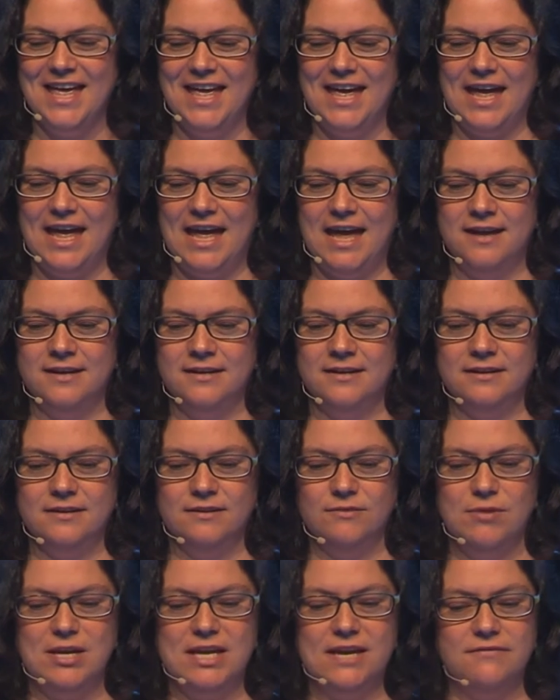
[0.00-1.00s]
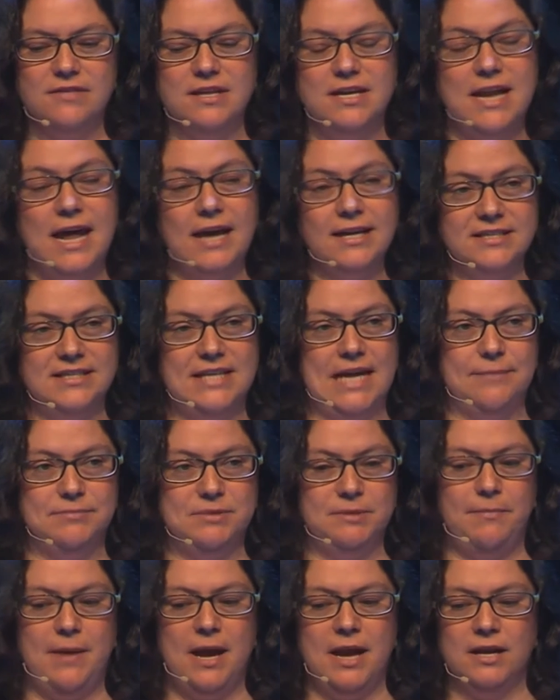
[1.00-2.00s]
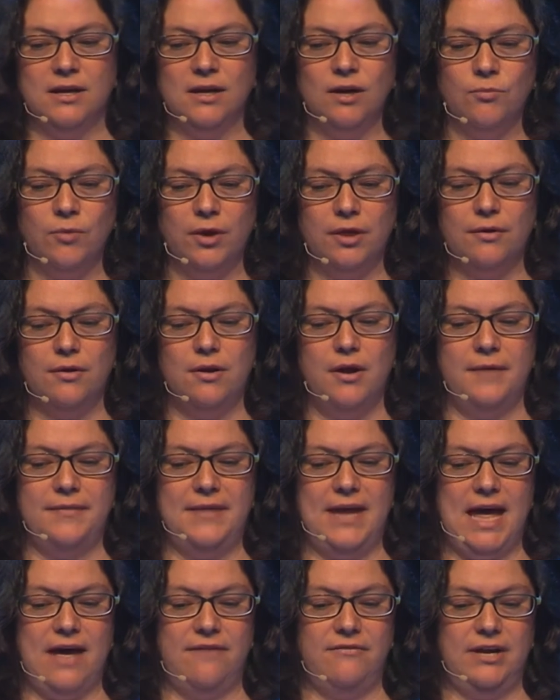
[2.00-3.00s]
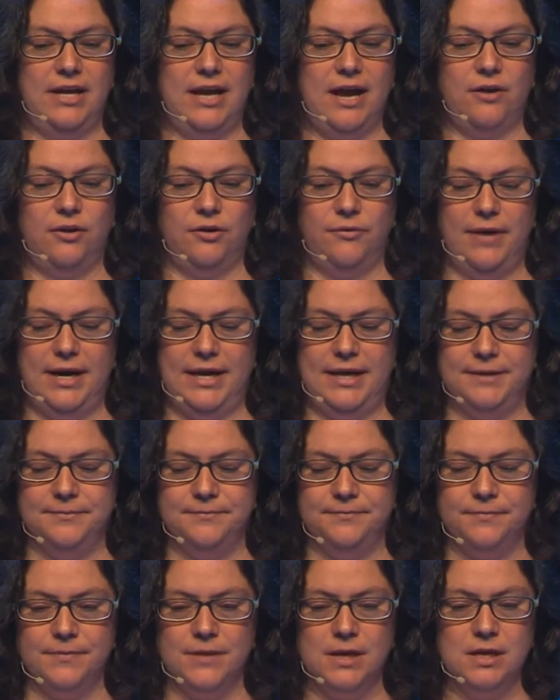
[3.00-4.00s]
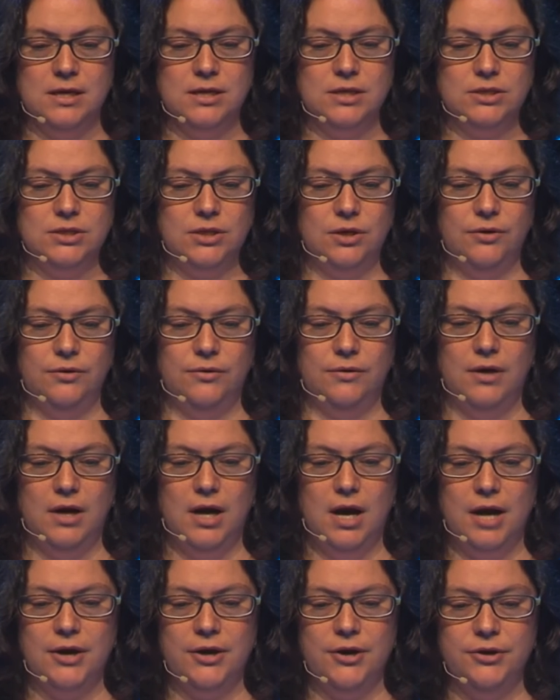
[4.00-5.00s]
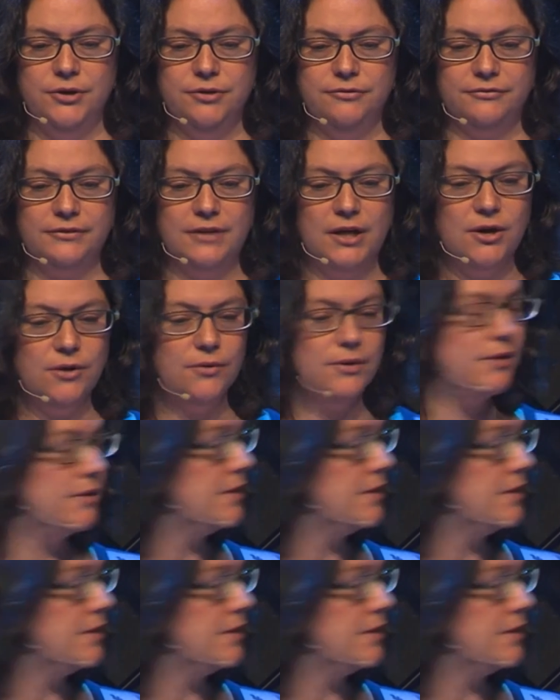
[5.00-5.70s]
And we give the next step depending on whether or not they have an account already. So on our new flow, you can